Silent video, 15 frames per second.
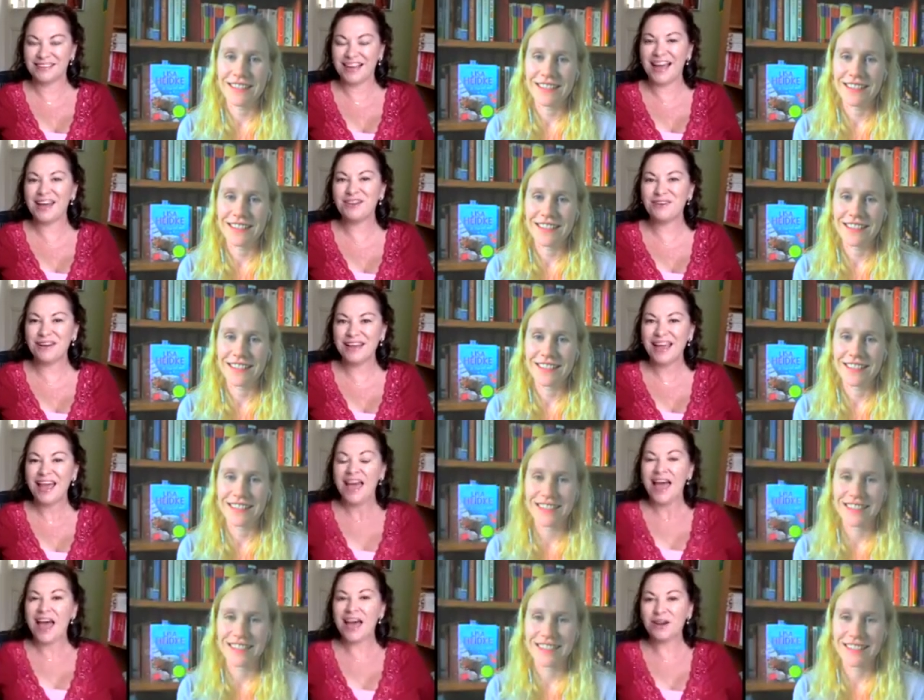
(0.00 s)
Speaker 1: How do I,
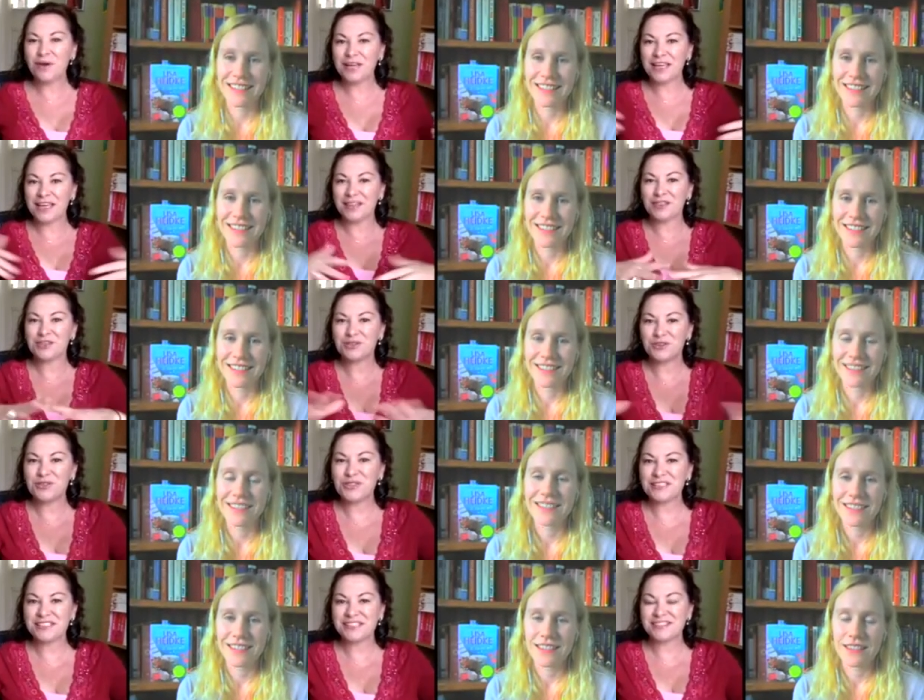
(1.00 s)
how do I get through
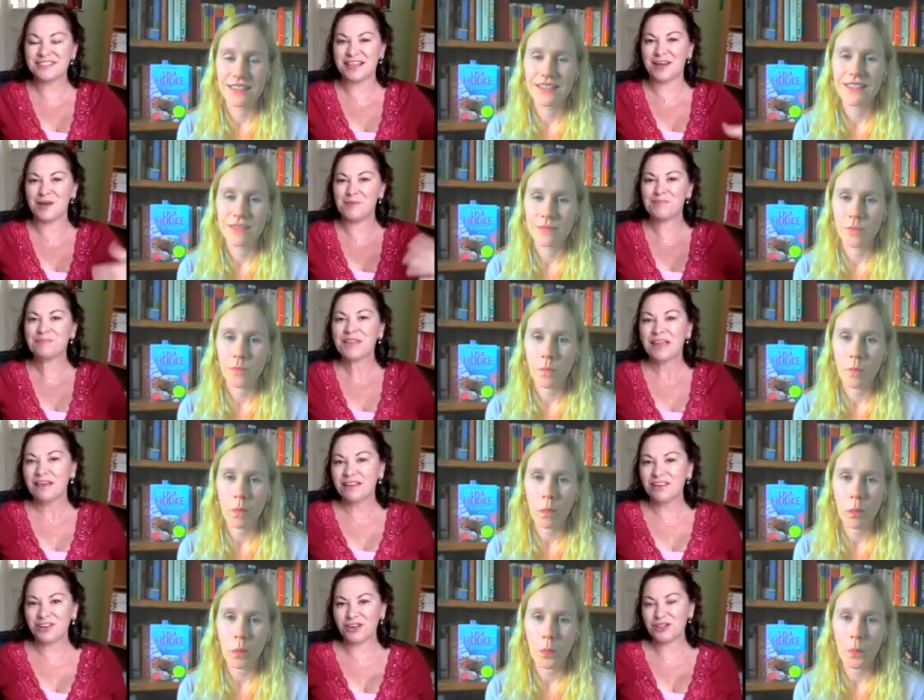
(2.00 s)
this, um,
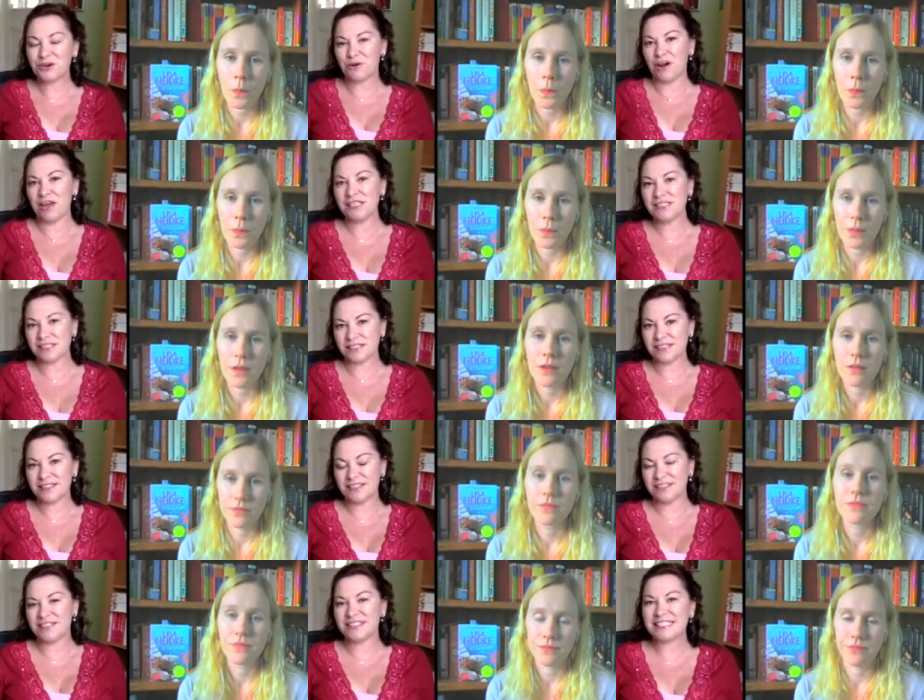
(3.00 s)
you know, crisis,
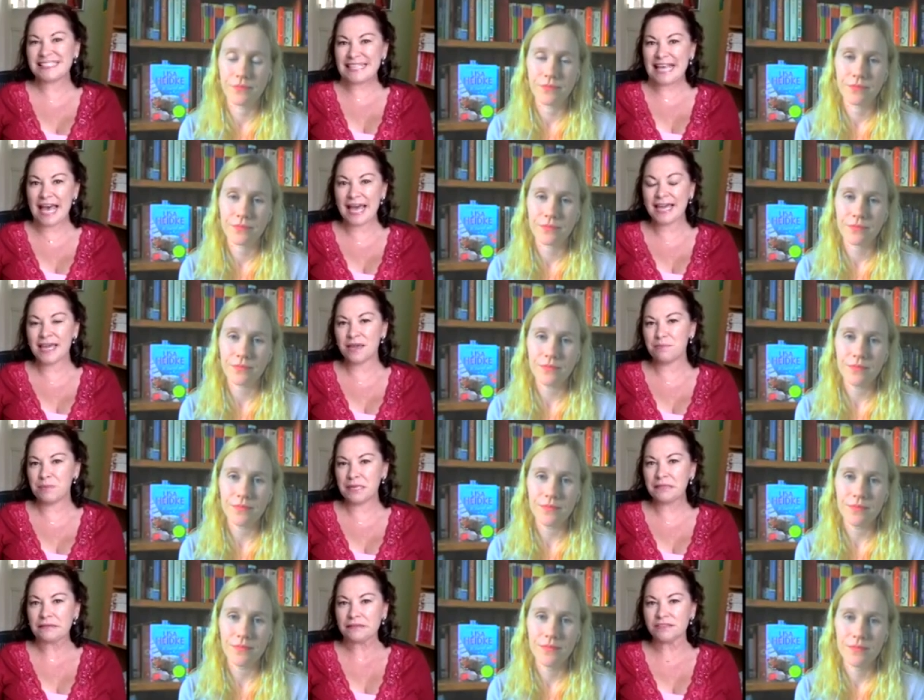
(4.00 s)
this sagging
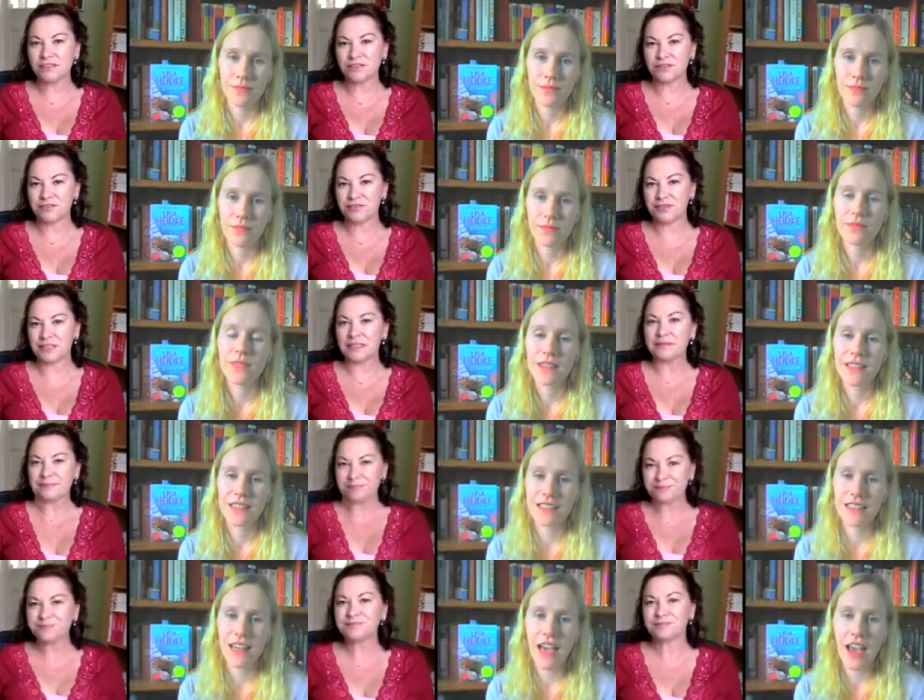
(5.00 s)
middle sort of thing?
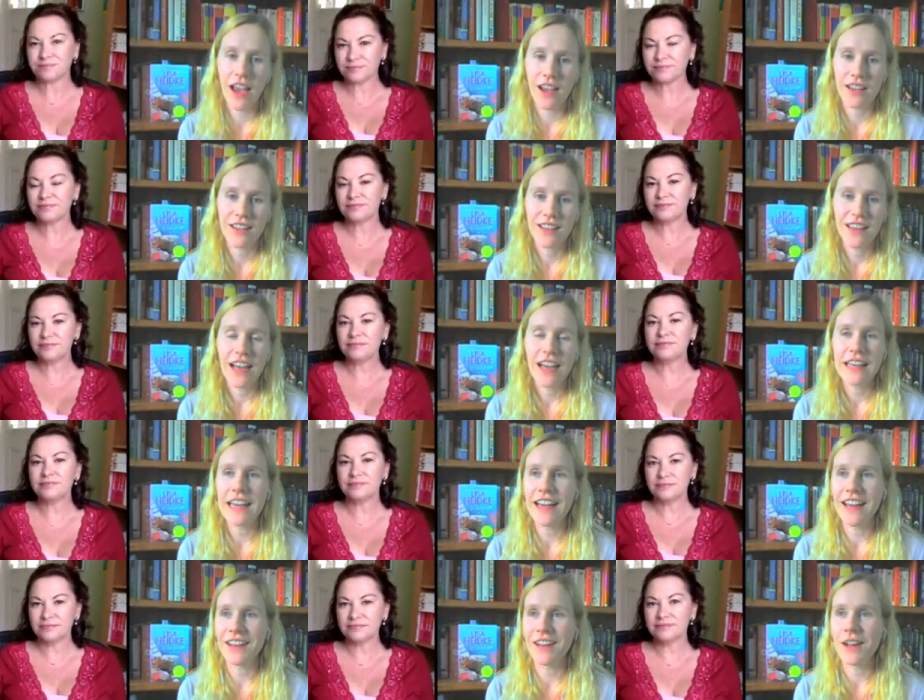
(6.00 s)
Speaker 2: Yeah.
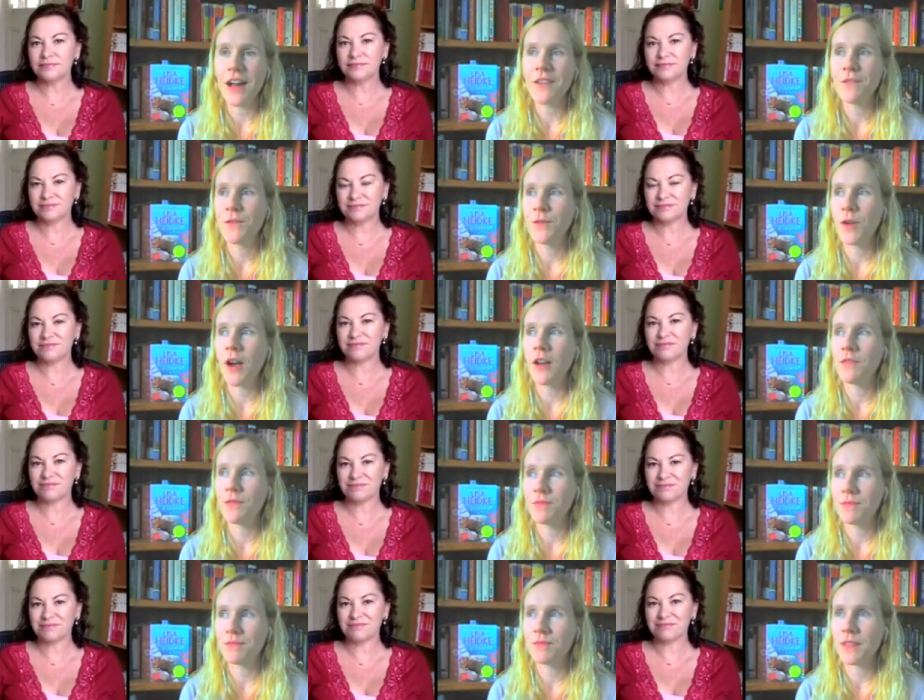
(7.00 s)
Yeah. I've, I've
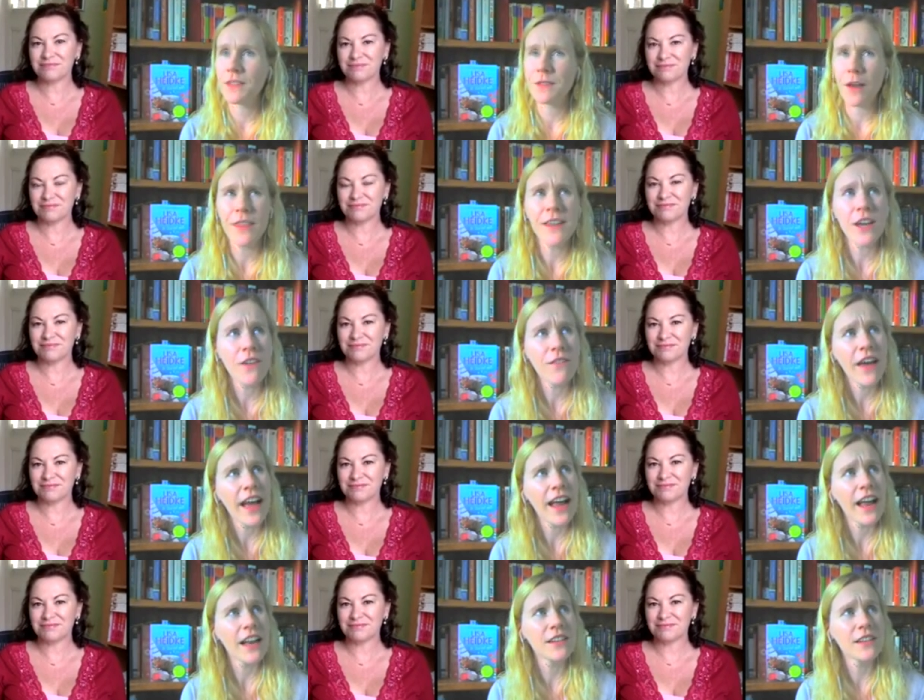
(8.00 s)
there's I think I've
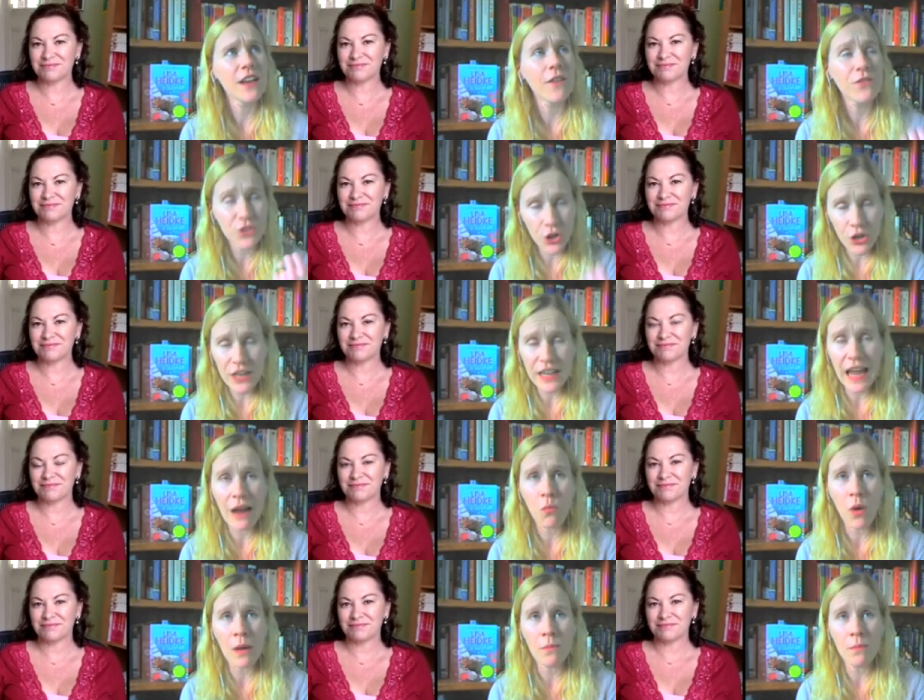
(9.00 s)
had I've certainly
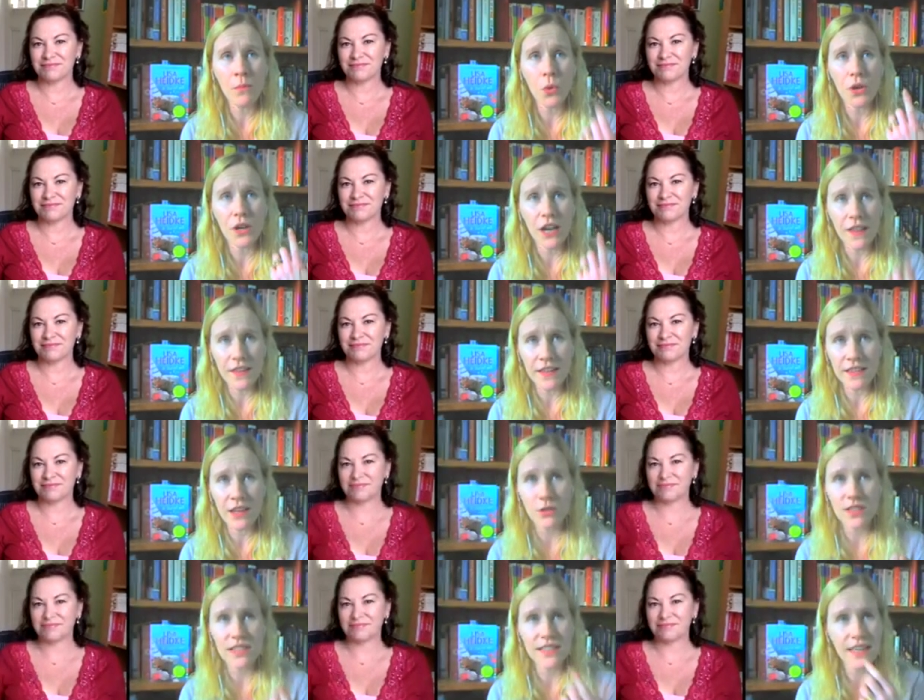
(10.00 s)
had one book and I think there
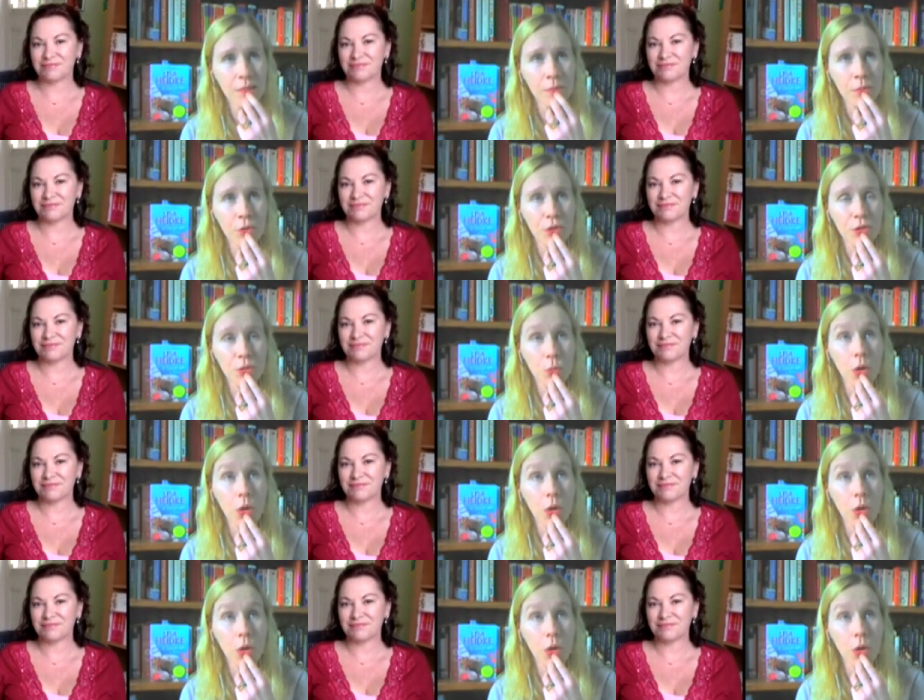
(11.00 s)
was a second book as